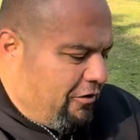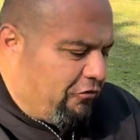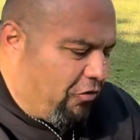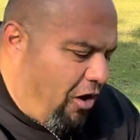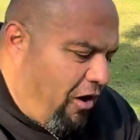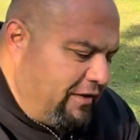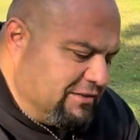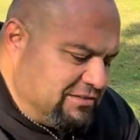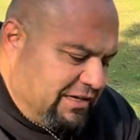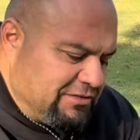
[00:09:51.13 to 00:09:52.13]
For all
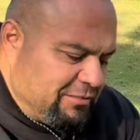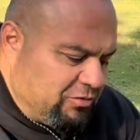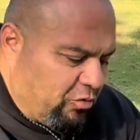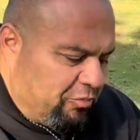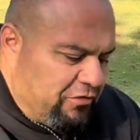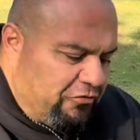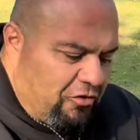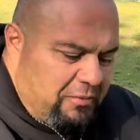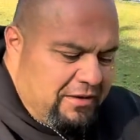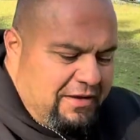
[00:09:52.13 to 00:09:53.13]
his judgments were
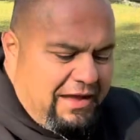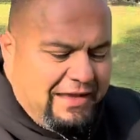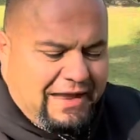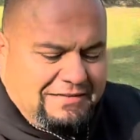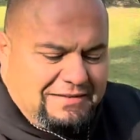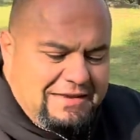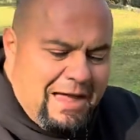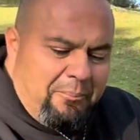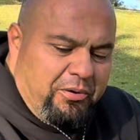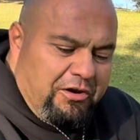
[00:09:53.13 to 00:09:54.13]
before me, and I did
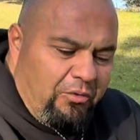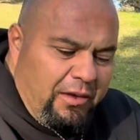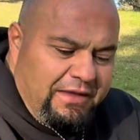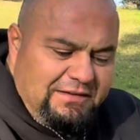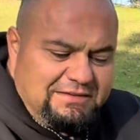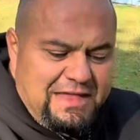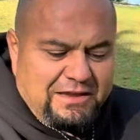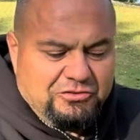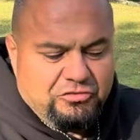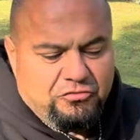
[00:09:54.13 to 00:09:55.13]
not put away his
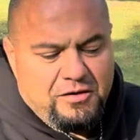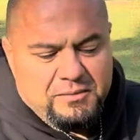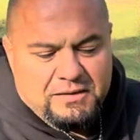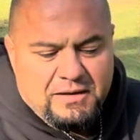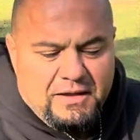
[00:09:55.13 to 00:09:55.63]
statutes from me.